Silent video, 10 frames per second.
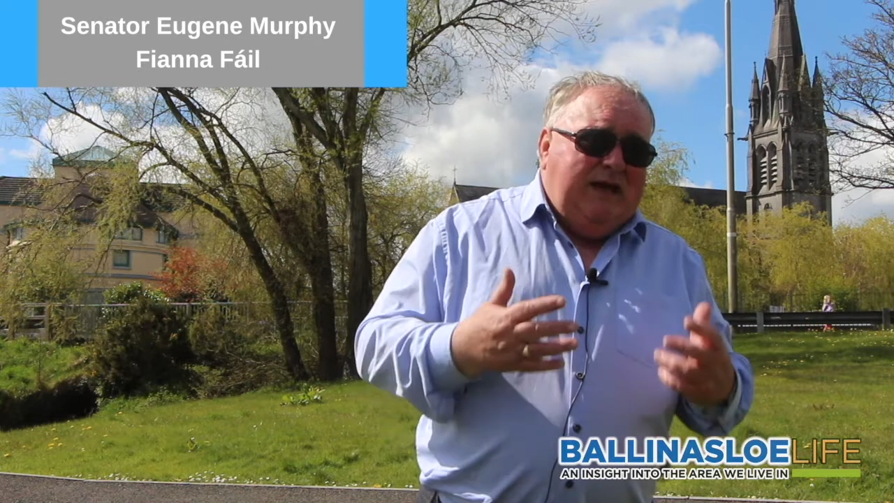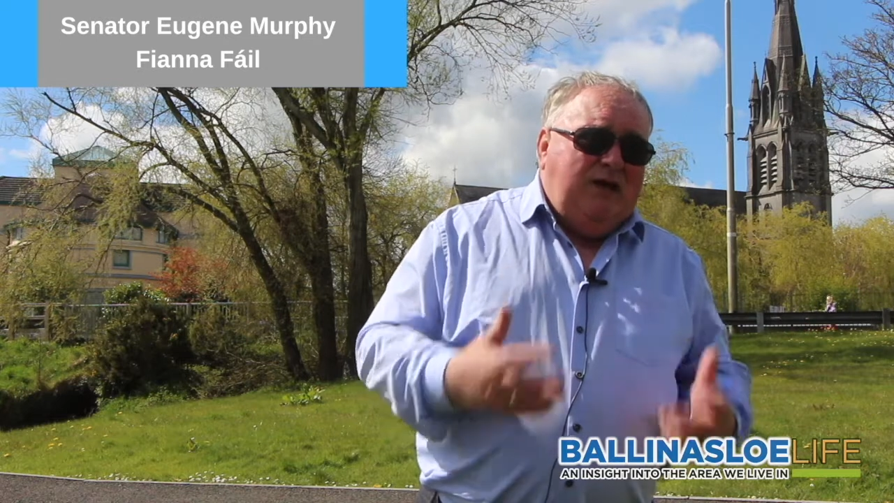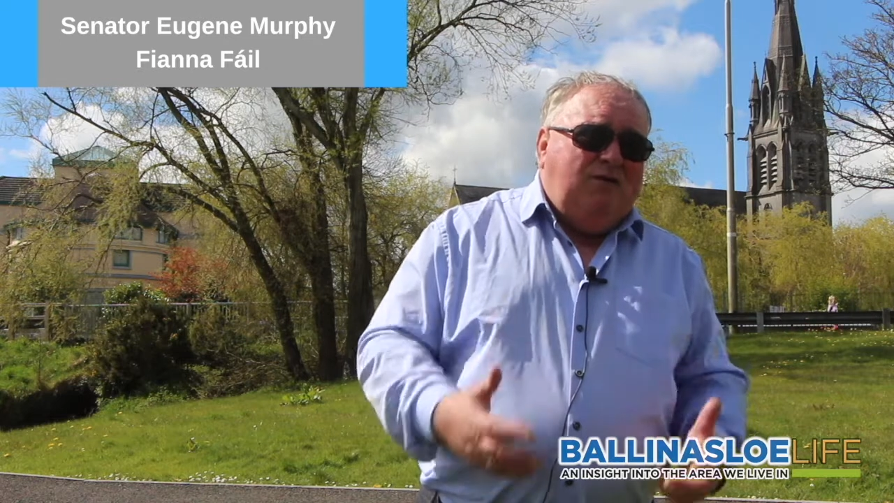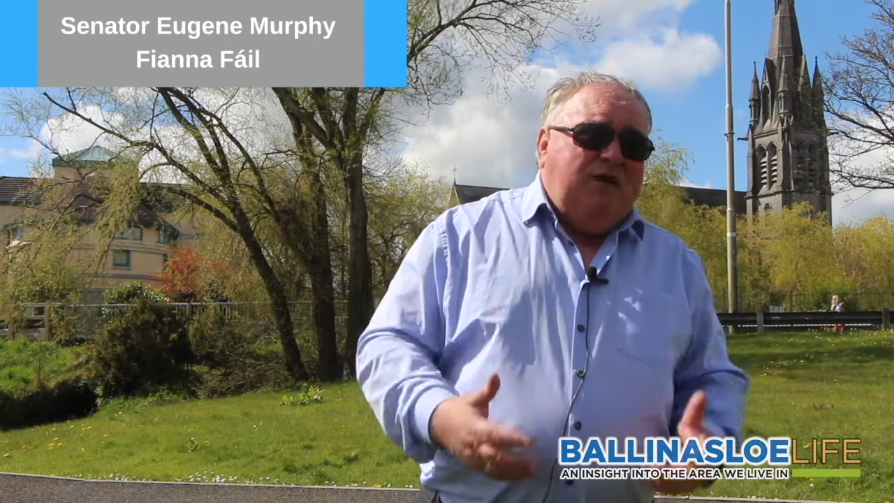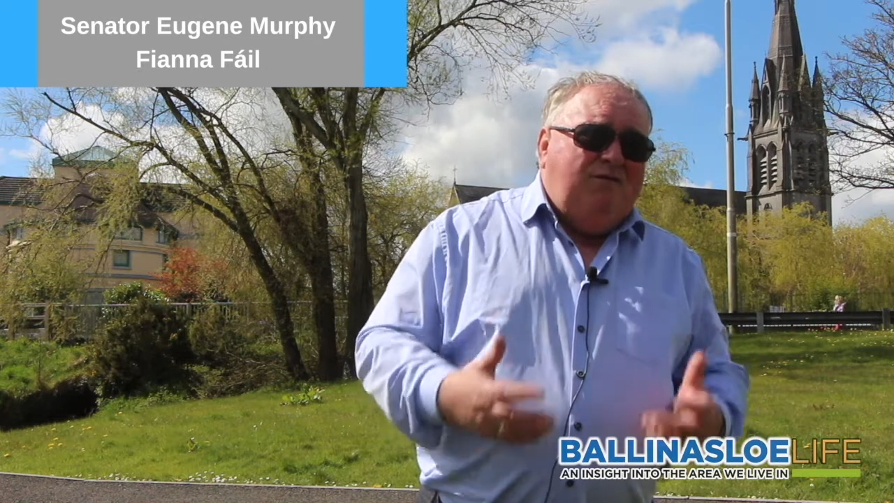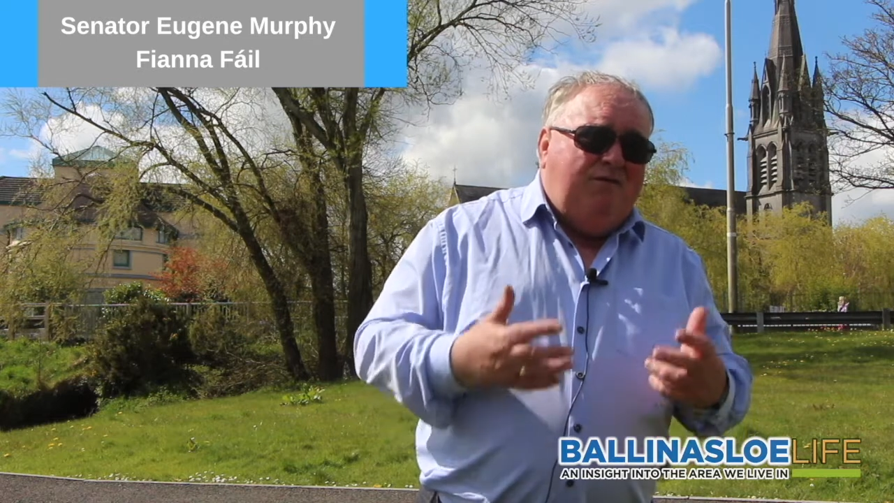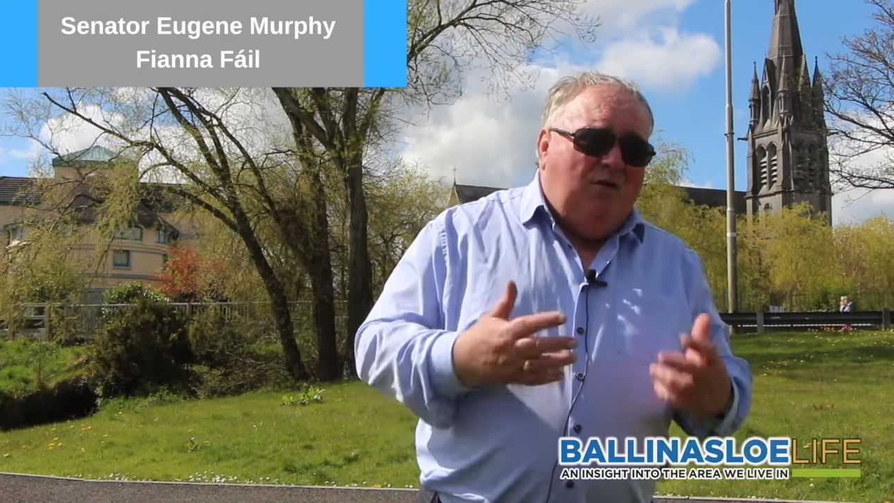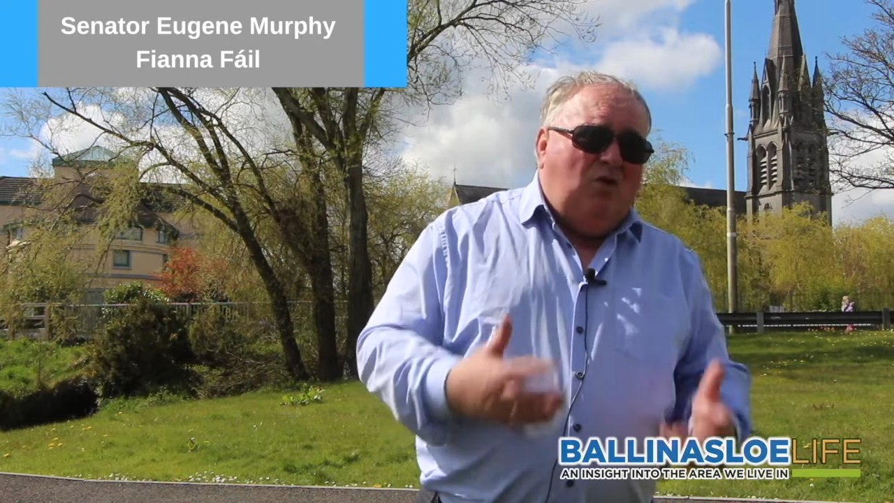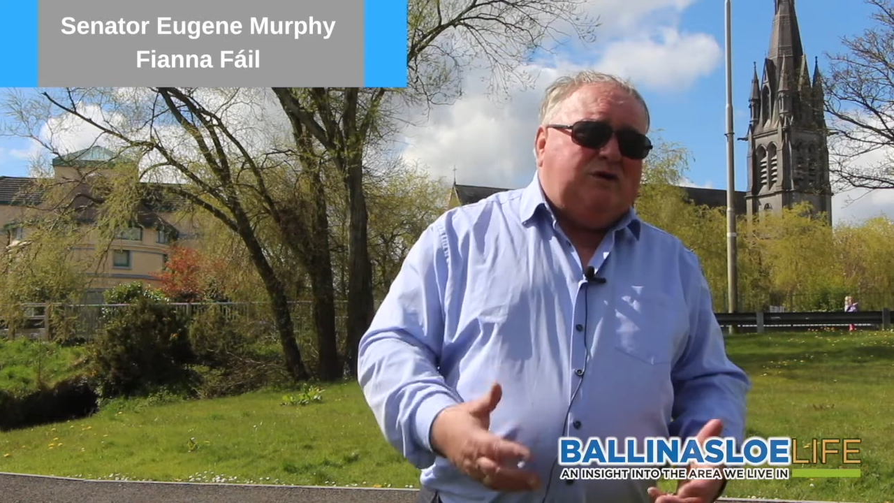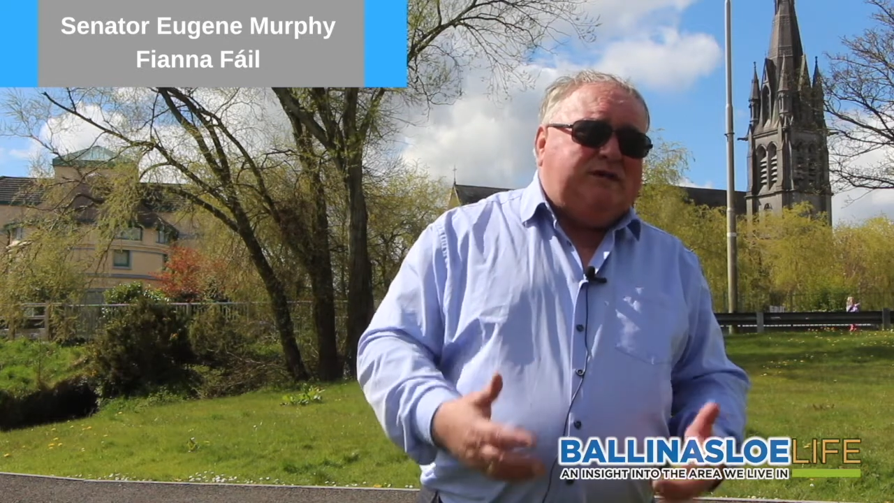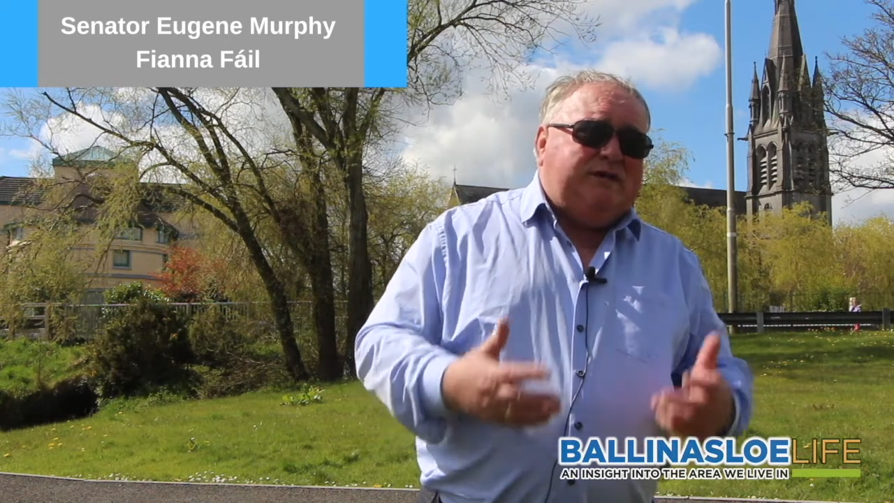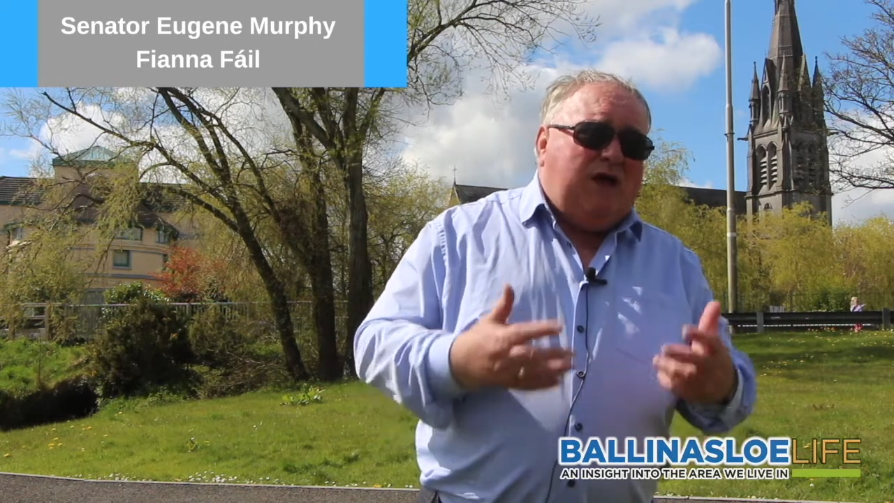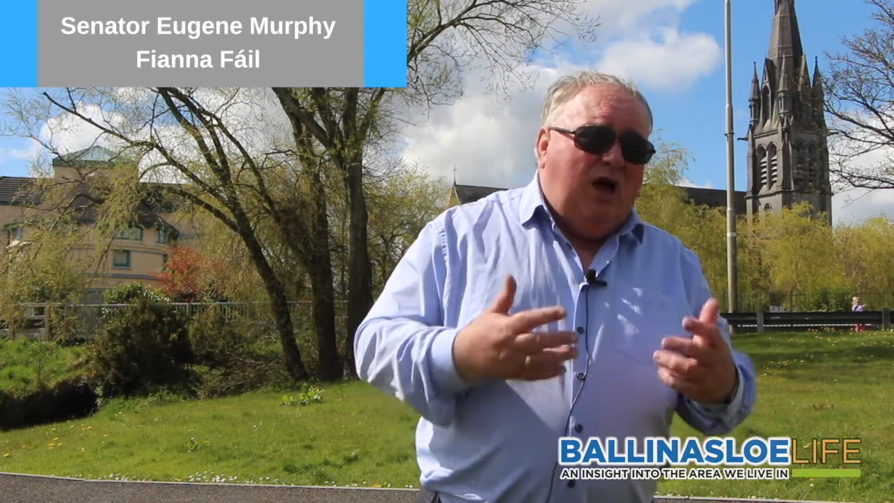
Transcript: area focuses